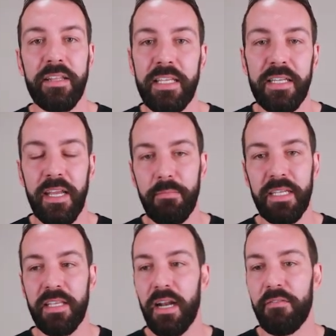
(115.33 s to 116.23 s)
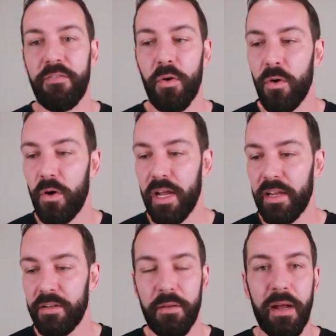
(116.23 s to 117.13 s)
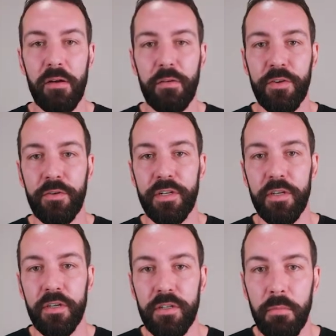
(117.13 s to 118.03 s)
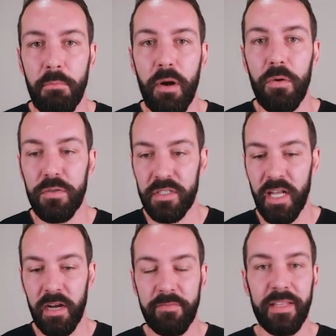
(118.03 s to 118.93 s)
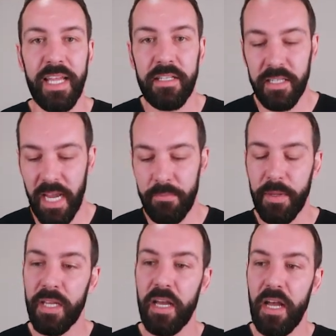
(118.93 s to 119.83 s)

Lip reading: this can be set up for no matter if you're into mold stuff, landscaping,